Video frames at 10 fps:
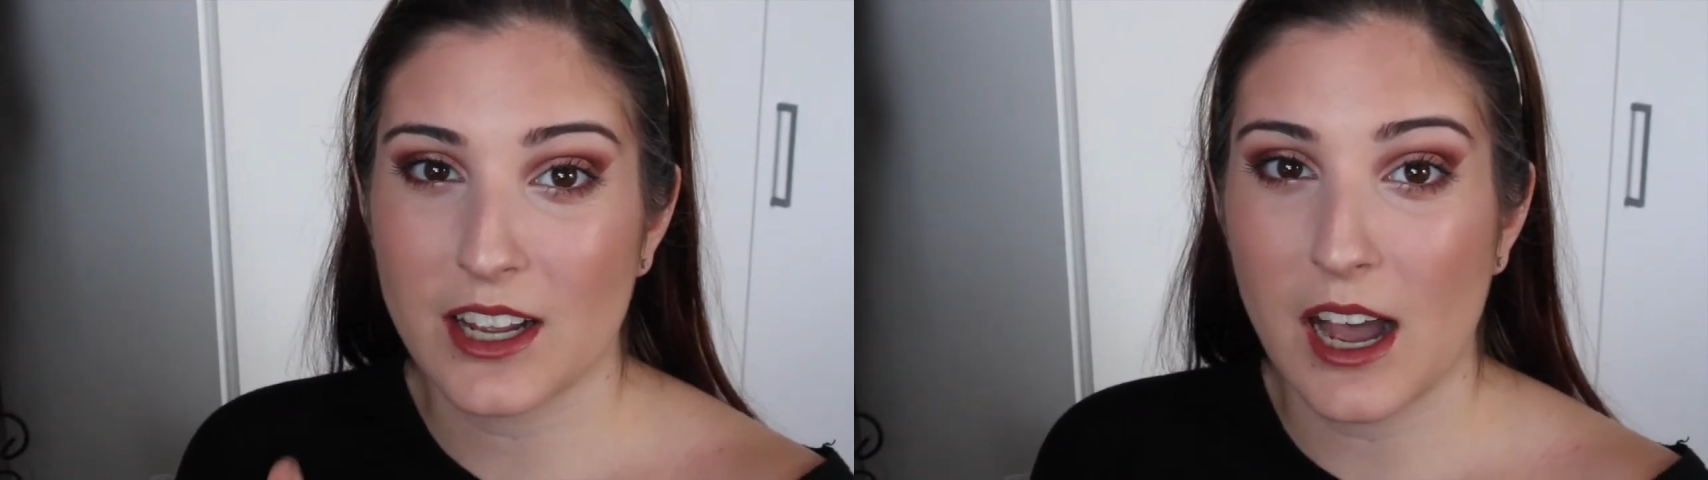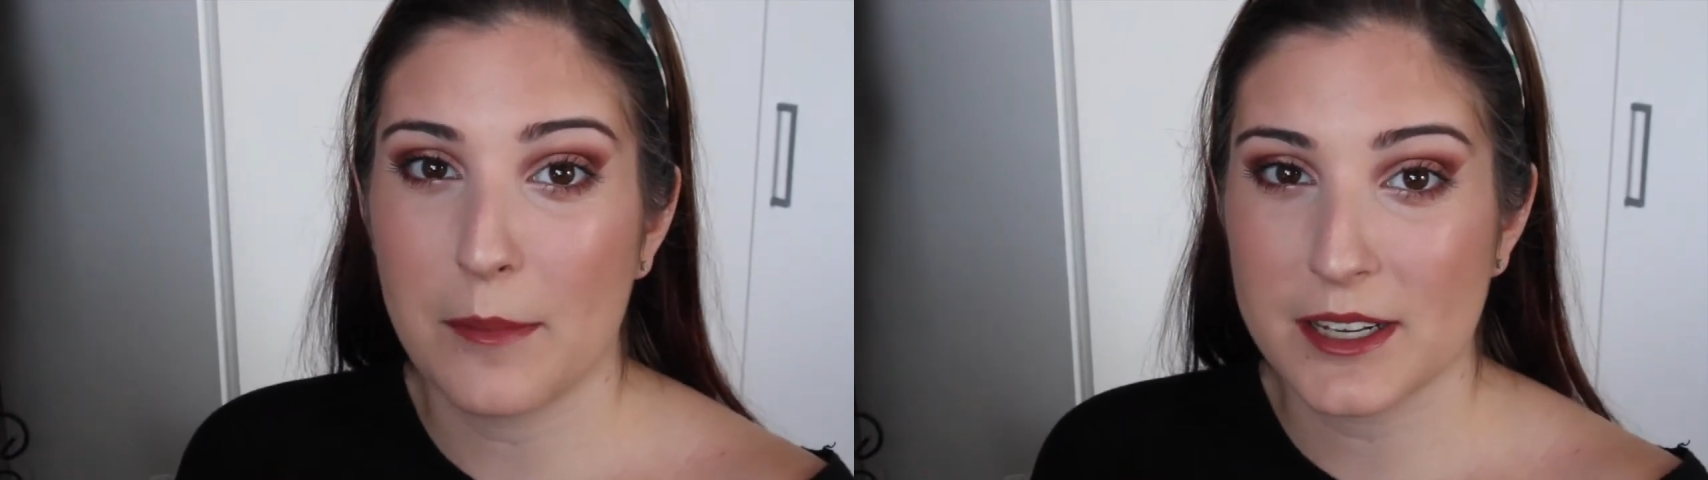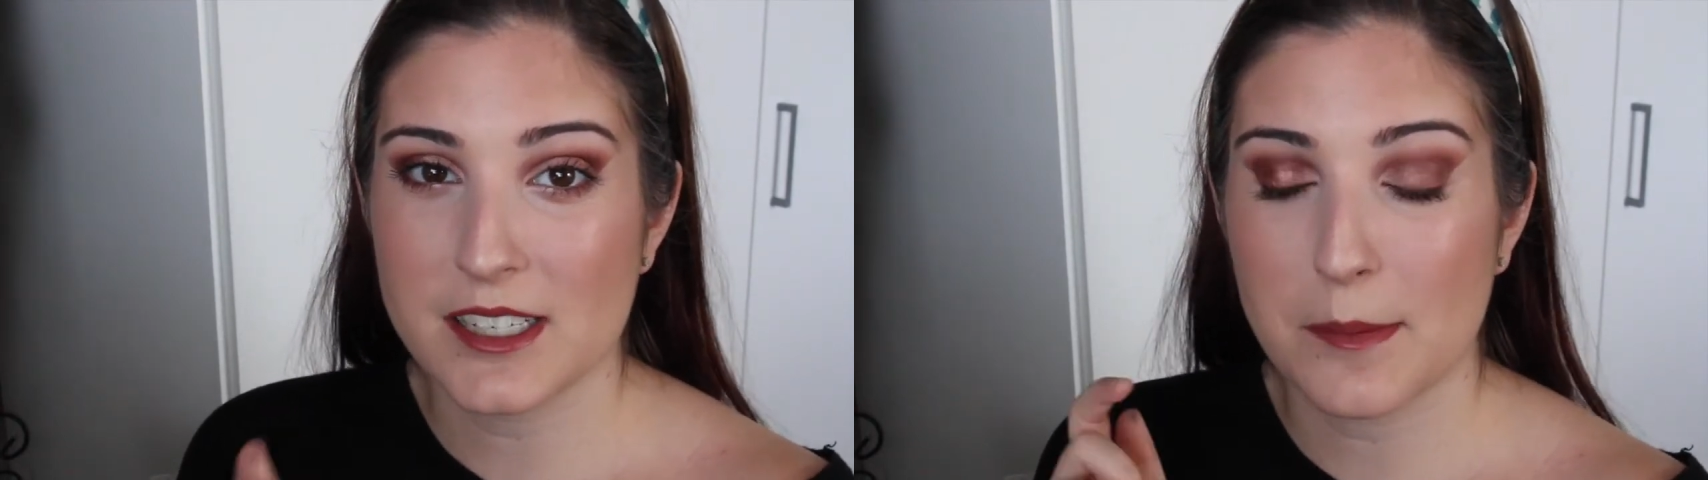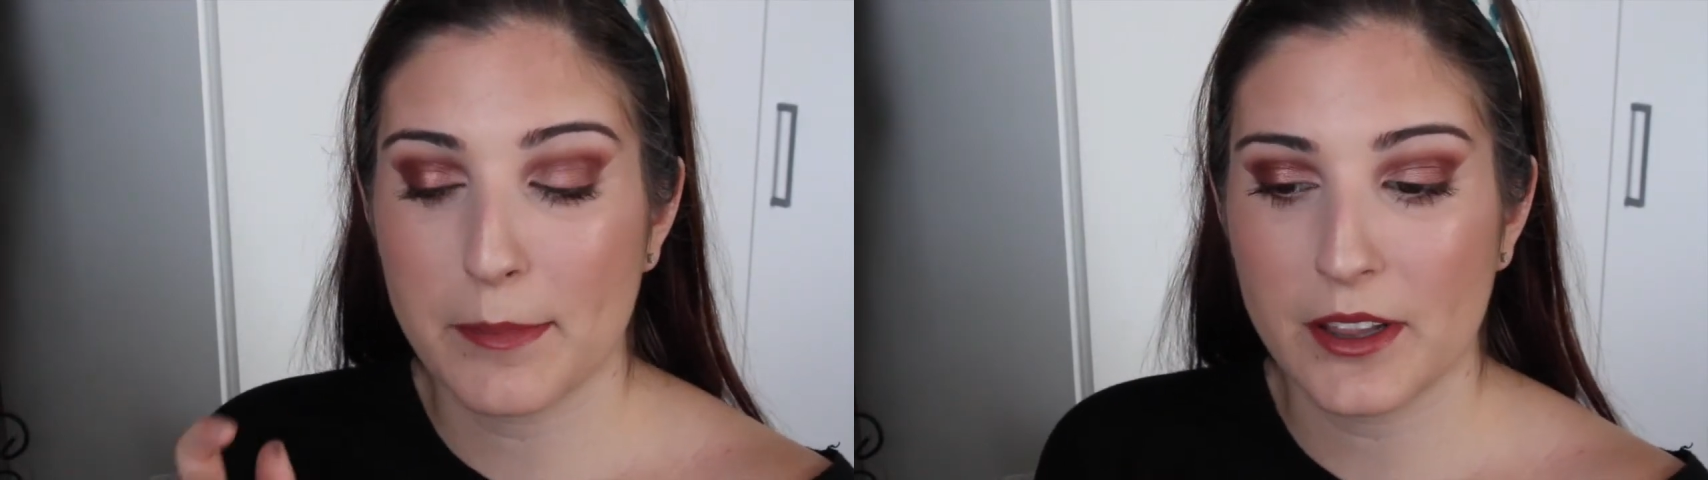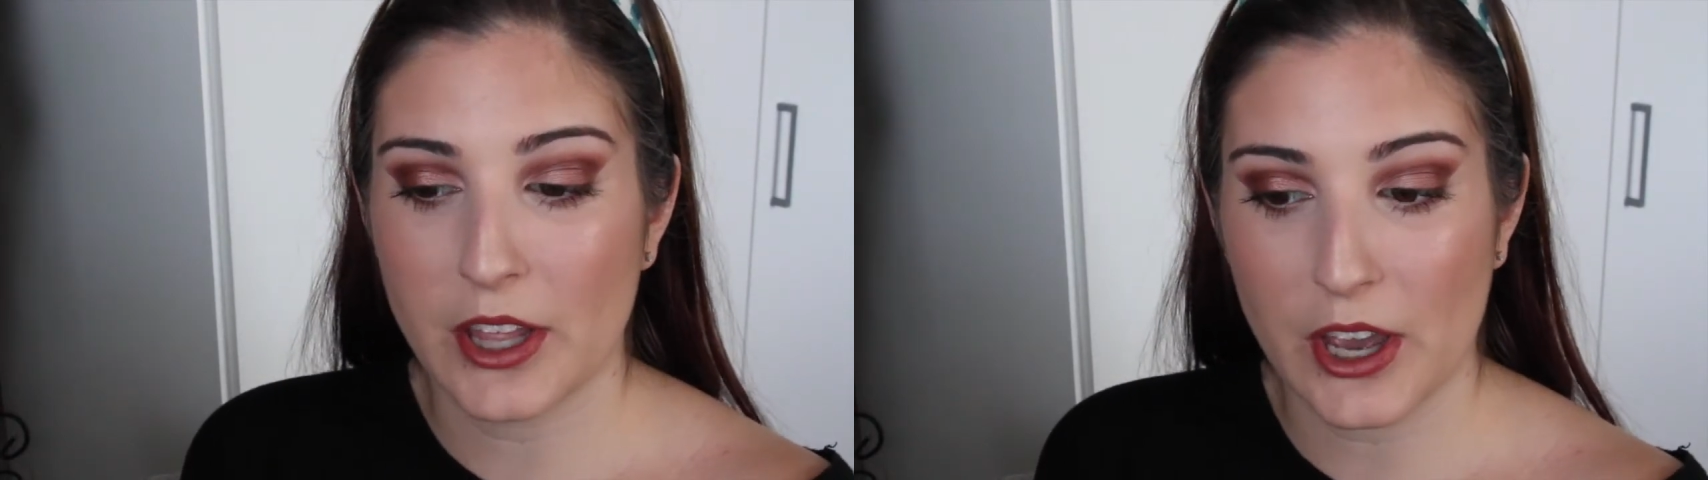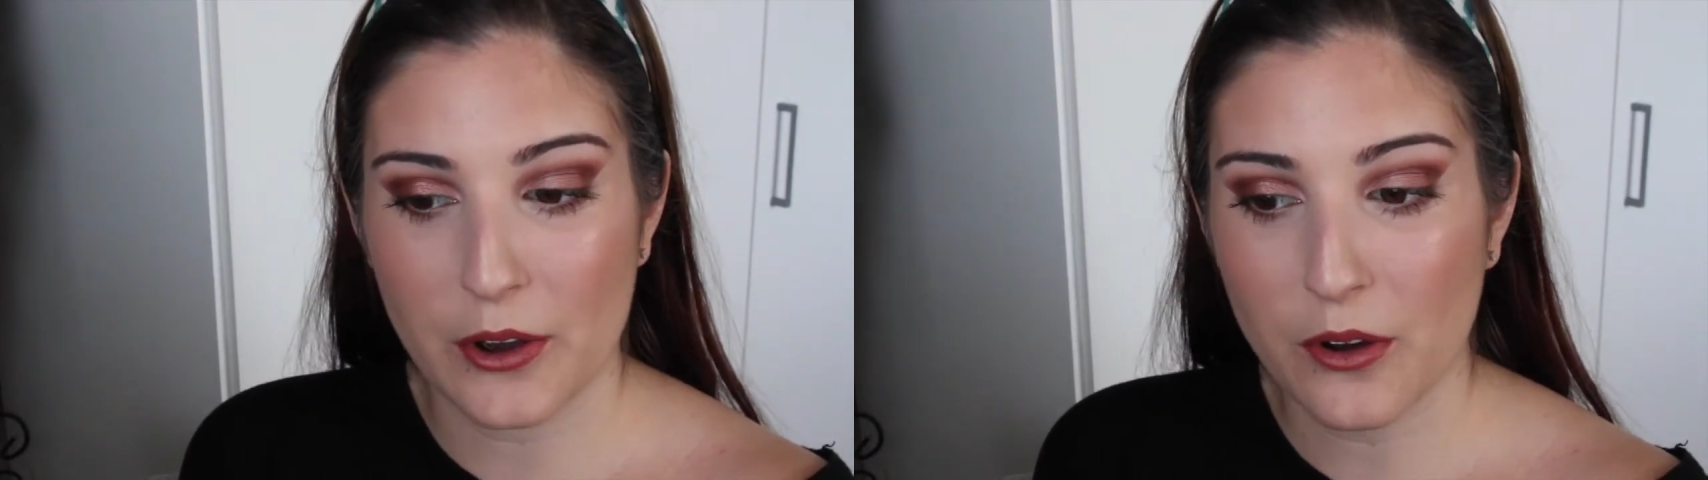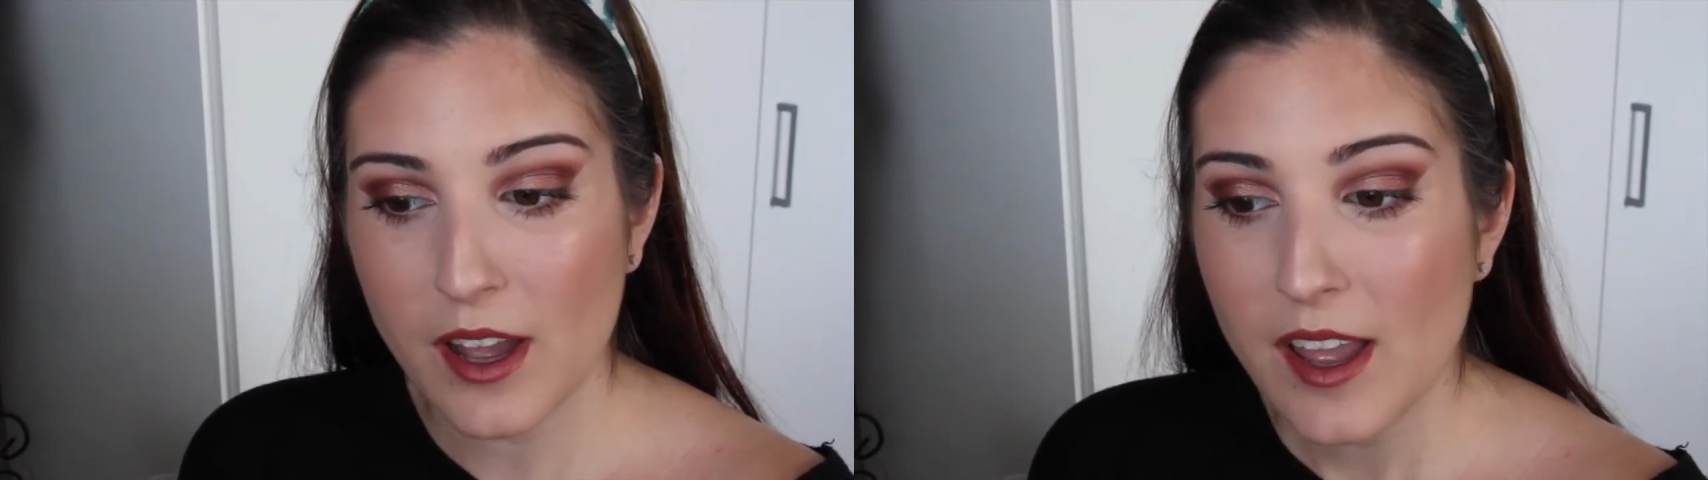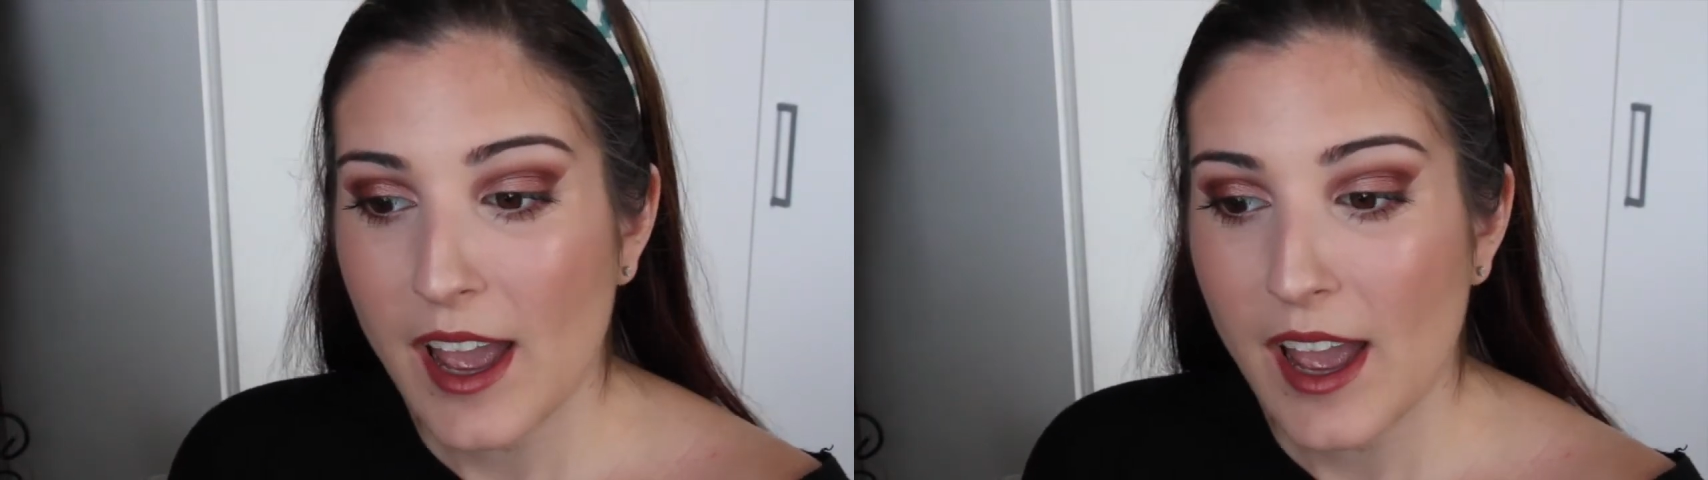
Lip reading: comments below.